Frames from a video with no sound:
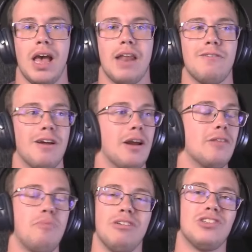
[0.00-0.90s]
and
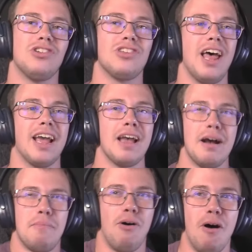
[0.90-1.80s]
his boys just like
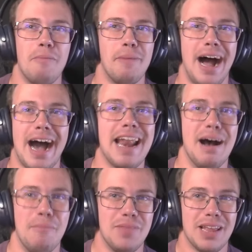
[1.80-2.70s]
pull behind him,